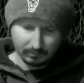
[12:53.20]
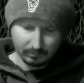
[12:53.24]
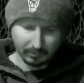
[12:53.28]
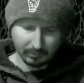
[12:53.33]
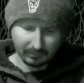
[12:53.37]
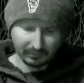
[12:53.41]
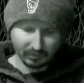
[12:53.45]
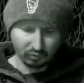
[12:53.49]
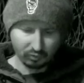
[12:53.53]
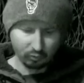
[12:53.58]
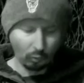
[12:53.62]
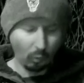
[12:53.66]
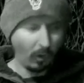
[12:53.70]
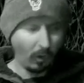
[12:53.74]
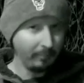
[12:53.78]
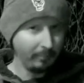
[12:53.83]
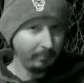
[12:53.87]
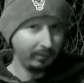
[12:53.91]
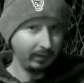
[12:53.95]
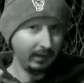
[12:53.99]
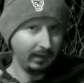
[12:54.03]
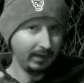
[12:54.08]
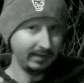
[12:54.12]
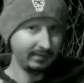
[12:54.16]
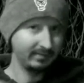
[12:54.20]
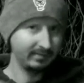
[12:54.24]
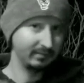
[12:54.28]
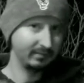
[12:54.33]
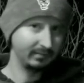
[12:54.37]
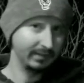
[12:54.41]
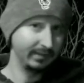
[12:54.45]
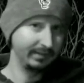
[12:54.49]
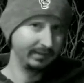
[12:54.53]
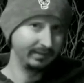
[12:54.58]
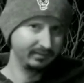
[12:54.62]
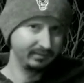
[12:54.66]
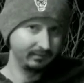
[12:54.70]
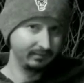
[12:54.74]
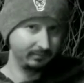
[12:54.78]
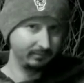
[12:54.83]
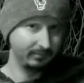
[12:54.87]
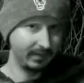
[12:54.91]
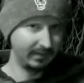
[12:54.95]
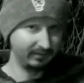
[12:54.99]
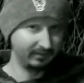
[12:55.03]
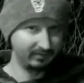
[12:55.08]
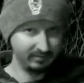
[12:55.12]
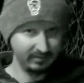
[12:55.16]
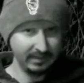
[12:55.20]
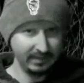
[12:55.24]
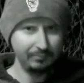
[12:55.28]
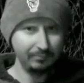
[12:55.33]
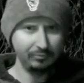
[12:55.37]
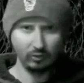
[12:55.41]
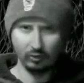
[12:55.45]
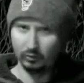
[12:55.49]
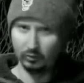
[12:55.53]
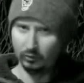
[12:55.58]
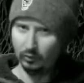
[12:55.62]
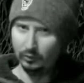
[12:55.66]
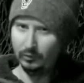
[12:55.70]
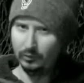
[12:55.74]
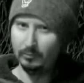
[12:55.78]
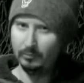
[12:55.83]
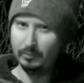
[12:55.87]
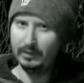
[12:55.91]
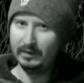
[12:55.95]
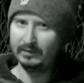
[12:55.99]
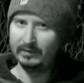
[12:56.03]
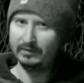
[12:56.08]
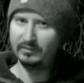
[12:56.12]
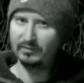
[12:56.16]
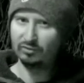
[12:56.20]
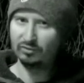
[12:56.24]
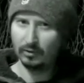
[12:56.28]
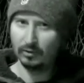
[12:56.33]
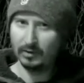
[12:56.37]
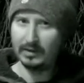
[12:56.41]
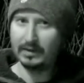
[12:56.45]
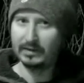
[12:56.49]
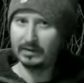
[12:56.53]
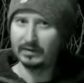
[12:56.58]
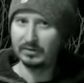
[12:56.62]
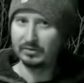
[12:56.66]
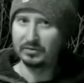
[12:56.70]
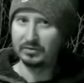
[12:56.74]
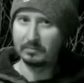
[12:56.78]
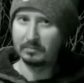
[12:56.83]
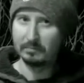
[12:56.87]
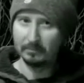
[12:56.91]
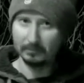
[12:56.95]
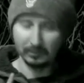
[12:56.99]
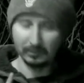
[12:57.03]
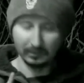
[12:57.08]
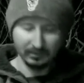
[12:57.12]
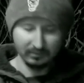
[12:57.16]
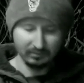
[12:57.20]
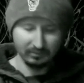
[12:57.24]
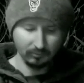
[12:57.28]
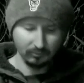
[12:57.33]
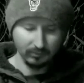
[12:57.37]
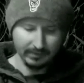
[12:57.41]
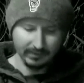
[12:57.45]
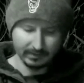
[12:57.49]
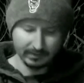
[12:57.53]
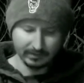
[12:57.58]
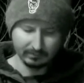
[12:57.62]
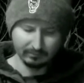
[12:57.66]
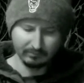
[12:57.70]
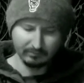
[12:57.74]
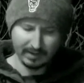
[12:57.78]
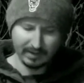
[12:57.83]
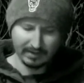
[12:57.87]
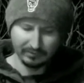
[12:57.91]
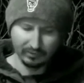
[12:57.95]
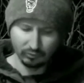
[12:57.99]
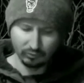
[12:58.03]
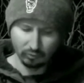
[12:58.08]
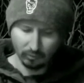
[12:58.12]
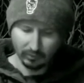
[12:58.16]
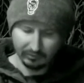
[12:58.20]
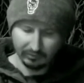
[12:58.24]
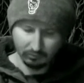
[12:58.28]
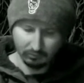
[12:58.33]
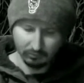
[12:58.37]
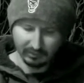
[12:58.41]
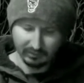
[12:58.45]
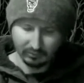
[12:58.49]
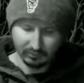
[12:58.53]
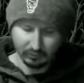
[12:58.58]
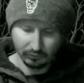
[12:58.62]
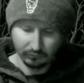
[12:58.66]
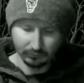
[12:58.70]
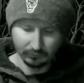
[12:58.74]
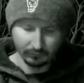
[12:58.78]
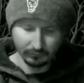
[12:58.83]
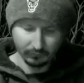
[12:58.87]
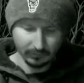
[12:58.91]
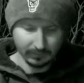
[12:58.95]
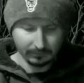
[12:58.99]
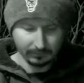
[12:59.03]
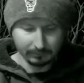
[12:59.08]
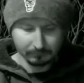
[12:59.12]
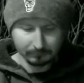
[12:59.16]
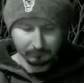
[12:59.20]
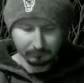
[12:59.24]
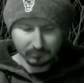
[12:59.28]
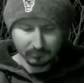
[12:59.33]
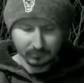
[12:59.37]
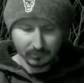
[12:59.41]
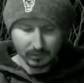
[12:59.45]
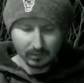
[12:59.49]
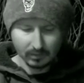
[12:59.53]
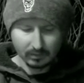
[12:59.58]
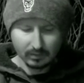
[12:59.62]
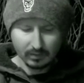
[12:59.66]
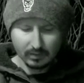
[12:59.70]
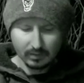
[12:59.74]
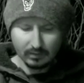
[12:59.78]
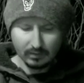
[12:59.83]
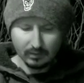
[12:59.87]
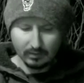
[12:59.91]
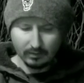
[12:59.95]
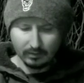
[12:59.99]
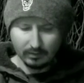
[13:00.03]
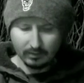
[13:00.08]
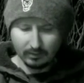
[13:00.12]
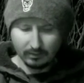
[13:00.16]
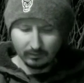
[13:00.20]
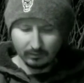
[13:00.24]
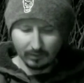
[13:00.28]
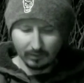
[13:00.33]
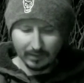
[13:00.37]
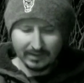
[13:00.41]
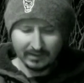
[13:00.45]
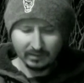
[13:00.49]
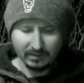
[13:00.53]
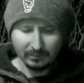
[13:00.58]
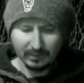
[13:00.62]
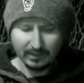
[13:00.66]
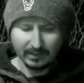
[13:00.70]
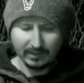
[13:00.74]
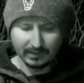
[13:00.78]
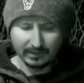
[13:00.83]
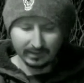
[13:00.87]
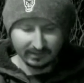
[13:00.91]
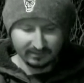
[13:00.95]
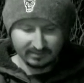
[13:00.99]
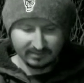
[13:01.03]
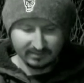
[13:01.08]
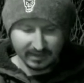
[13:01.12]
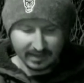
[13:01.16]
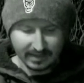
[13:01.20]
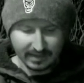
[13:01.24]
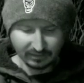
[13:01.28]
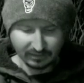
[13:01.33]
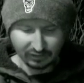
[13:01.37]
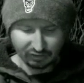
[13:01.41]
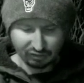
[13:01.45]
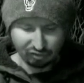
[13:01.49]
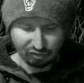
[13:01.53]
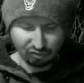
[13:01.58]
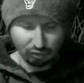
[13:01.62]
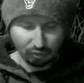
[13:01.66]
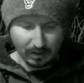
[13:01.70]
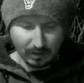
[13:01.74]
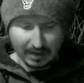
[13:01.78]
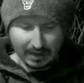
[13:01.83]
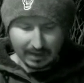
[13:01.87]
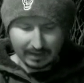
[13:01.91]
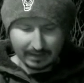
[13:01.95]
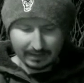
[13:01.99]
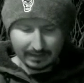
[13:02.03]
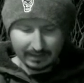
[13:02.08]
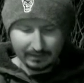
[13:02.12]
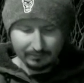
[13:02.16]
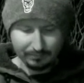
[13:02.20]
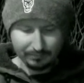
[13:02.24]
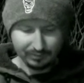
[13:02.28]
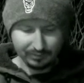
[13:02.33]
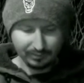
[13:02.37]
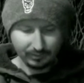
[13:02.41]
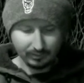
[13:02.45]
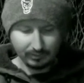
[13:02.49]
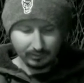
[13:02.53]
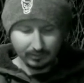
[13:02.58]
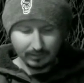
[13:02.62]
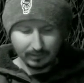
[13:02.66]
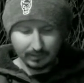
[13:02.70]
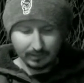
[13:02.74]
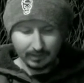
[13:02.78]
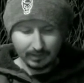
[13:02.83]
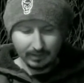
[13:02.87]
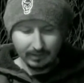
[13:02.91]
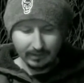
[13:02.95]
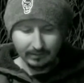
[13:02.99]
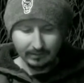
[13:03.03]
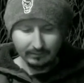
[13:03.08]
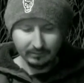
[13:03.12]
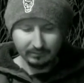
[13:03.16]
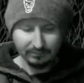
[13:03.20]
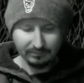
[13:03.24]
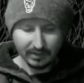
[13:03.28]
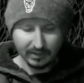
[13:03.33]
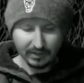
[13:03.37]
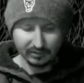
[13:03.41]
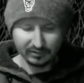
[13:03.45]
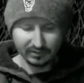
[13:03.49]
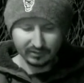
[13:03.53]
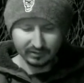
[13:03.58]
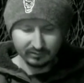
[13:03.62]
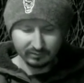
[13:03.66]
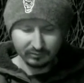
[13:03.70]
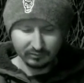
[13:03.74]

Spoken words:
But there's one place that seems a little bit strange. Let's read it in Matthew 23, 2 through 3. Right at the beginning. And saying, the scribes and the Pharisees,